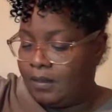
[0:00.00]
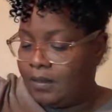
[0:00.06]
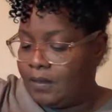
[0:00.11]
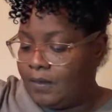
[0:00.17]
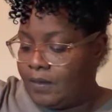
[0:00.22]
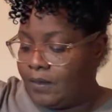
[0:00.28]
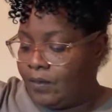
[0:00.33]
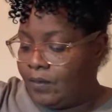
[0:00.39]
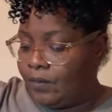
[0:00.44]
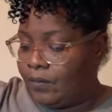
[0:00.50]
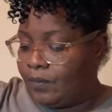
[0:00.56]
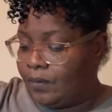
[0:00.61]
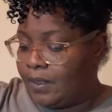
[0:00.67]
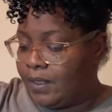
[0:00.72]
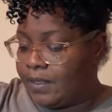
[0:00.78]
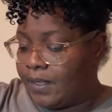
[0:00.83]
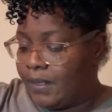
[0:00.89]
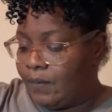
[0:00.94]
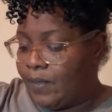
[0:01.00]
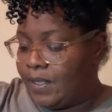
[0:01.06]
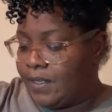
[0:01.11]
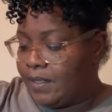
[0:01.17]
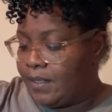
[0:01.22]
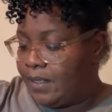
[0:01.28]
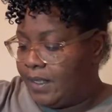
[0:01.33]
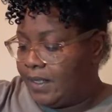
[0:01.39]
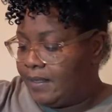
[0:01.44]
So, because I
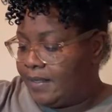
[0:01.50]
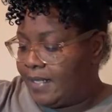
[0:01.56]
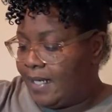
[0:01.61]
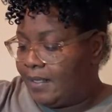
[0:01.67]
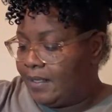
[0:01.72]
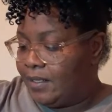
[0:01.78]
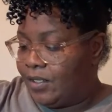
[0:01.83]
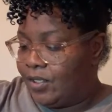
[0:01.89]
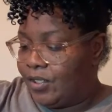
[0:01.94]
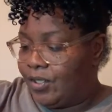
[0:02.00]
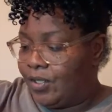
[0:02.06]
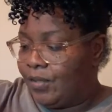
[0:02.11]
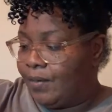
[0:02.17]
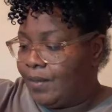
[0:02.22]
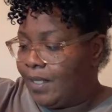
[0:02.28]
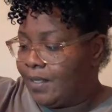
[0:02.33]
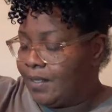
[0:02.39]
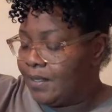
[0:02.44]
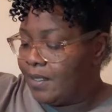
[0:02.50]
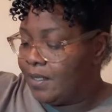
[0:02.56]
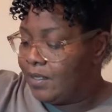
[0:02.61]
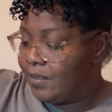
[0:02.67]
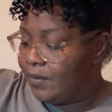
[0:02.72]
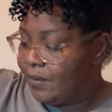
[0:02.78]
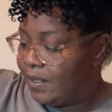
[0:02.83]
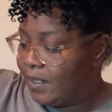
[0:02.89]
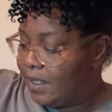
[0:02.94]
wasn't exactly sure what I was going to
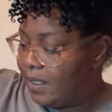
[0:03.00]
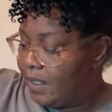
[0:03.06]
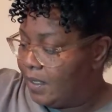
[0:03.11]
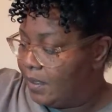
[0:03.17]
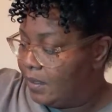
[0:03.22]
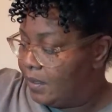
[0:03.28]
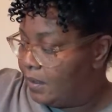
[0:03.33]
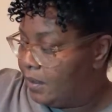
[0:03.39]
do with it.